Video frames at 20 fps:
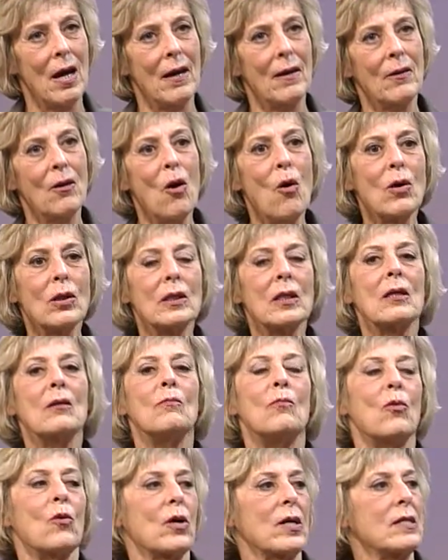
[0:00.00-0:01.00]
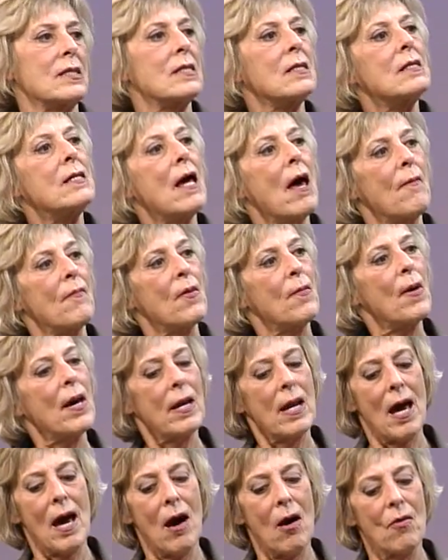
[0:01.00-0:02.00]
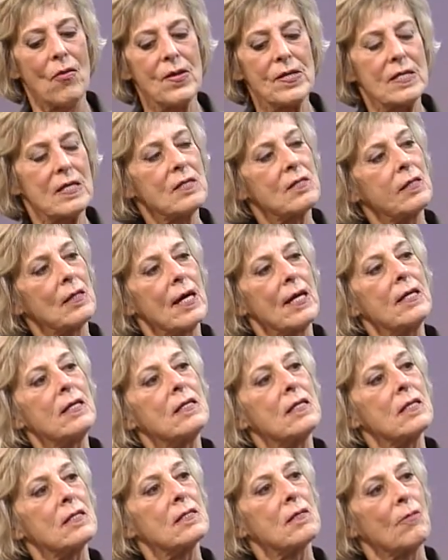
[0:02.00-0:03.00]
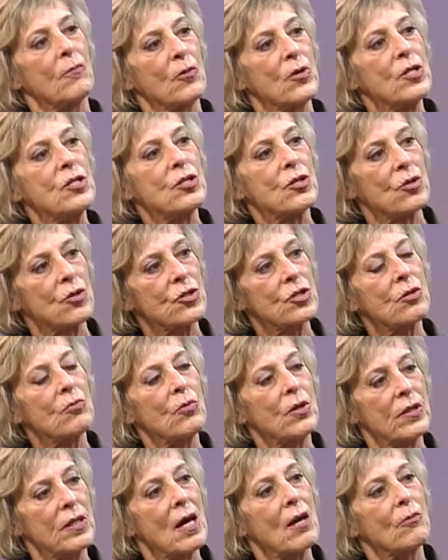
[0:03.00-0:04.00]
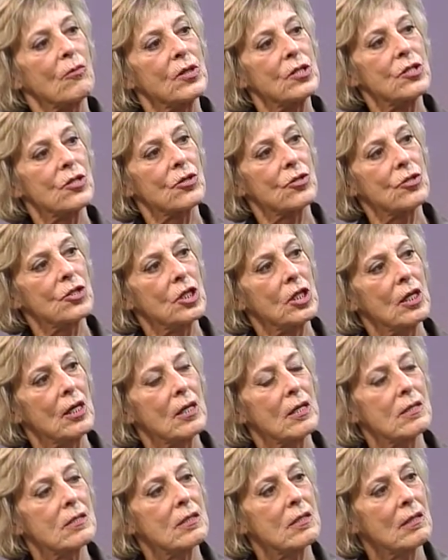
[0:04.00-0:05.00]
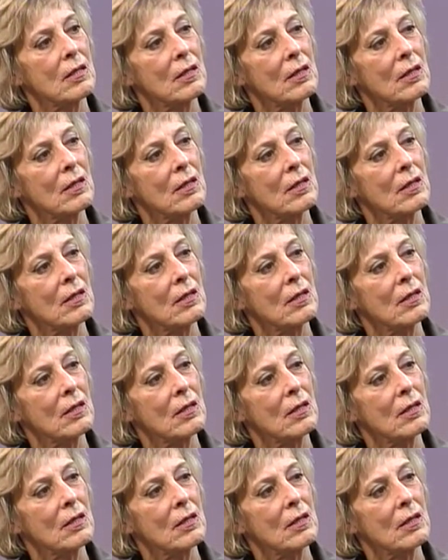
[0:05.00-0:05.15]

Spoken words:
go a little more into depth about how this has led into some research and what that research is.